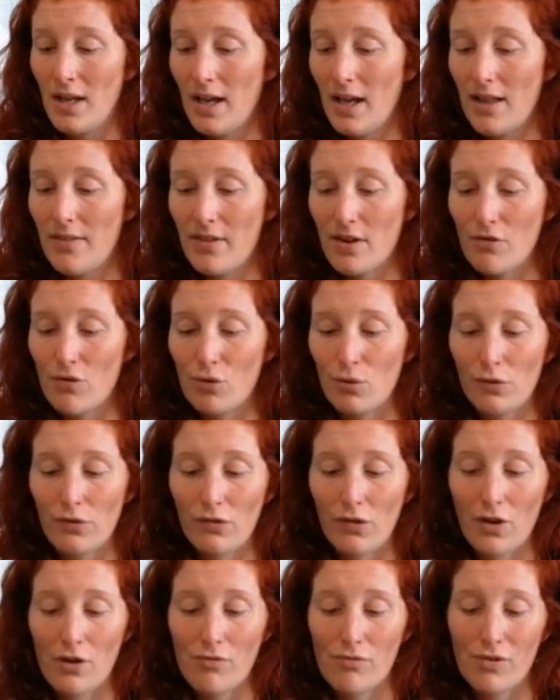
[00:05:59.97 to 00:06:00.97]
and they're
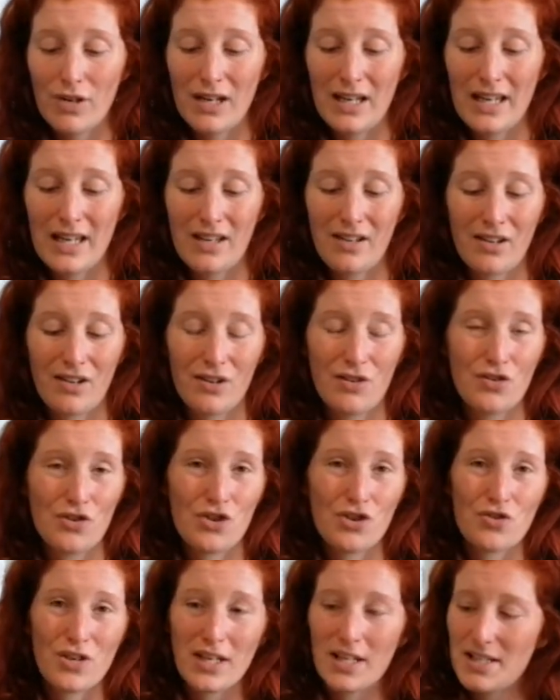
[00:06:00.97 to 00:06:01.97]
also really
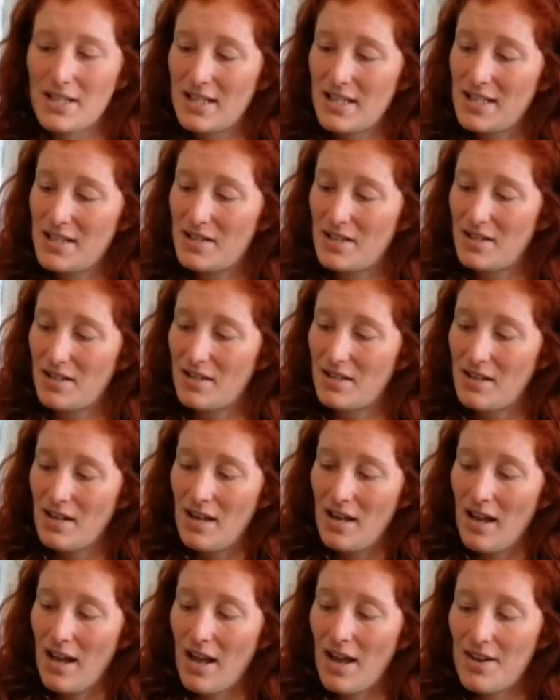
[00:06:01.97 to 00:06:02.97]
constricted
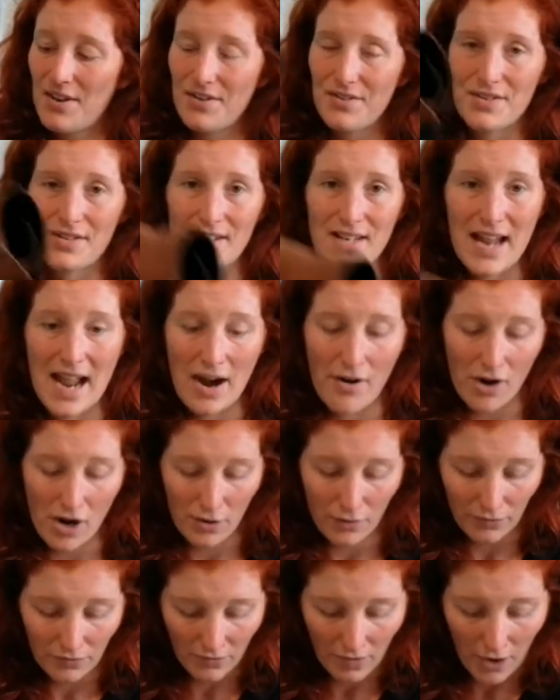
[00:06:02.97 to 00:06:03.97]
and
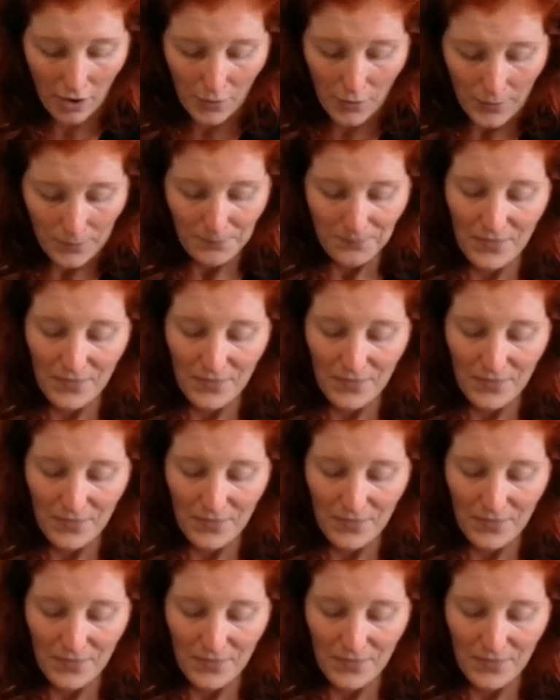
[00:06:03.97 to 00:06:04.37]
narrow. So